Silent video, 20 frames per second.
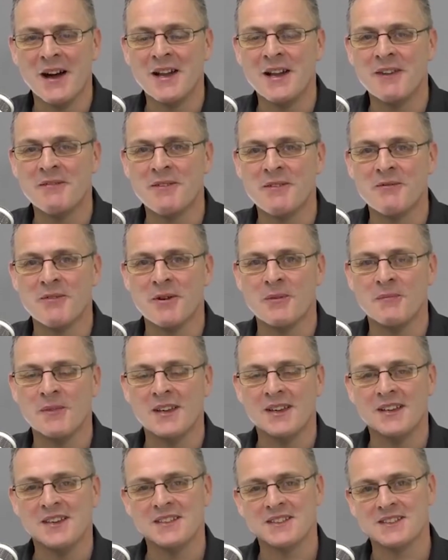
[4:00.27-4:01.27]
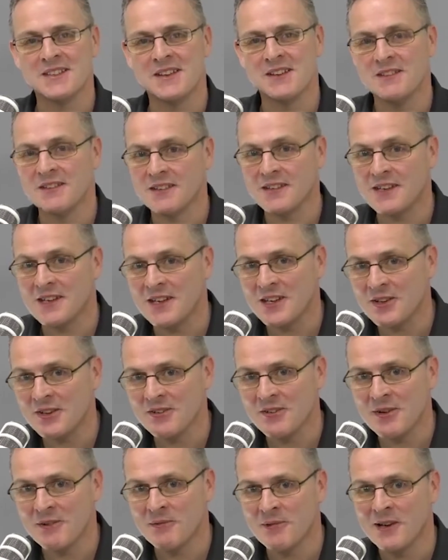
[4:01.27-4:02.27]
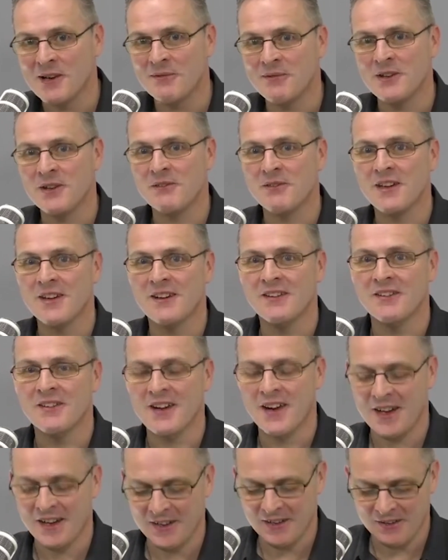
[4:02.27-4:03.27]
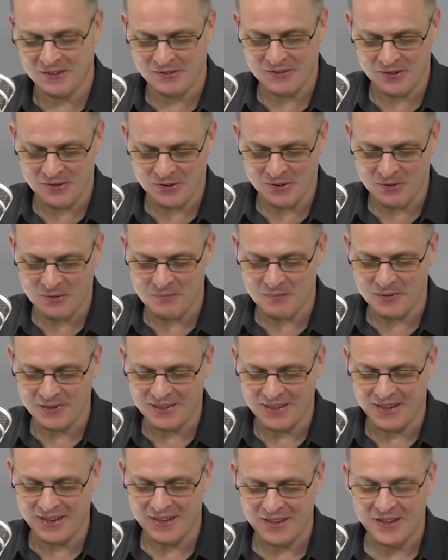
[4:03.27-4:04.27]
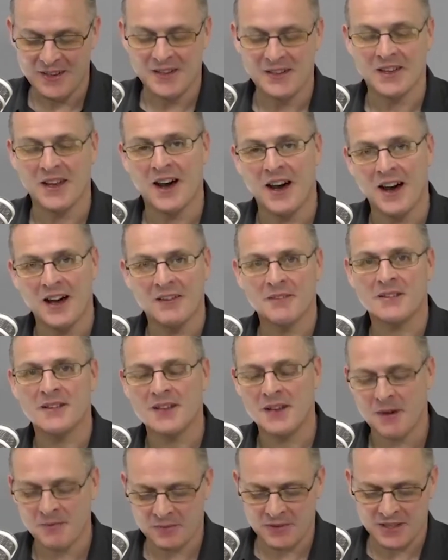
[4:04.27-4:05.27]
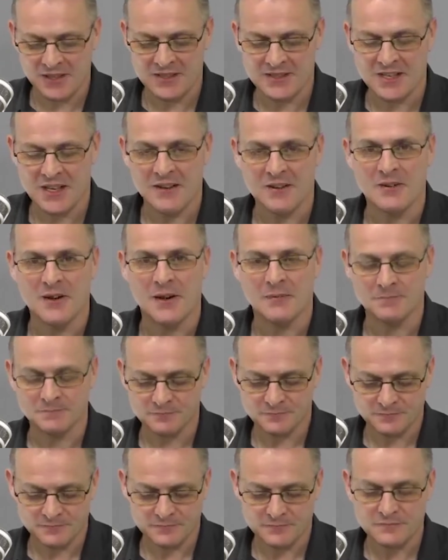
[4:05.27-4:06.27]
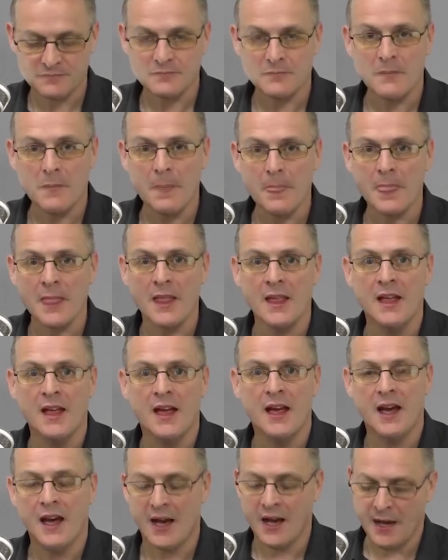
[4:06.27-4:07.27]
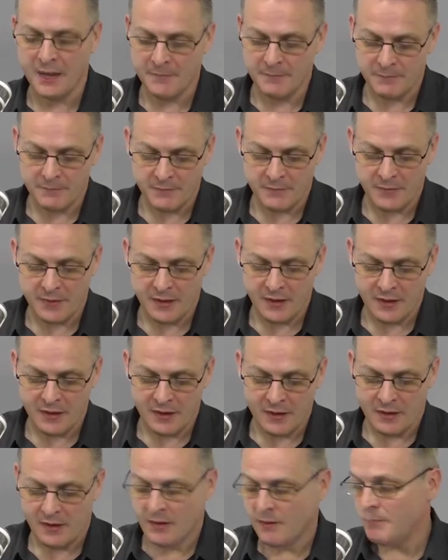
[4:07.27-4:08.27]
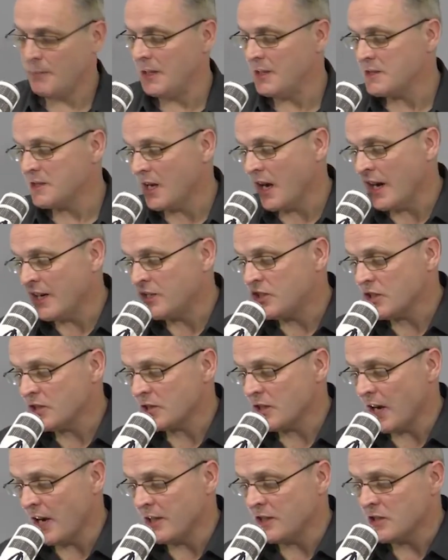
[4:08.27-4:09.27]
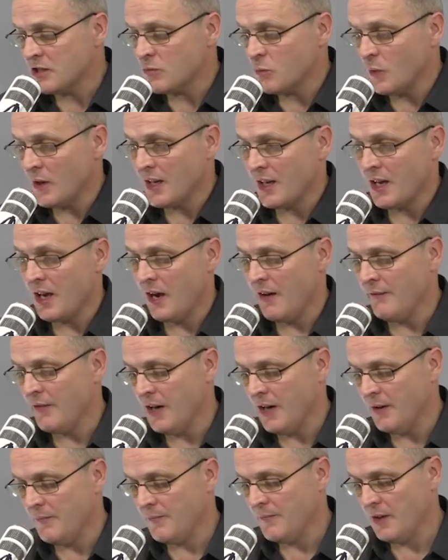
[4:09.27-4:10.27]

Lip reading: living room. So get a grip, wifey, of your equipment there. Now I'm gonna set her up. But listen, I just want to cover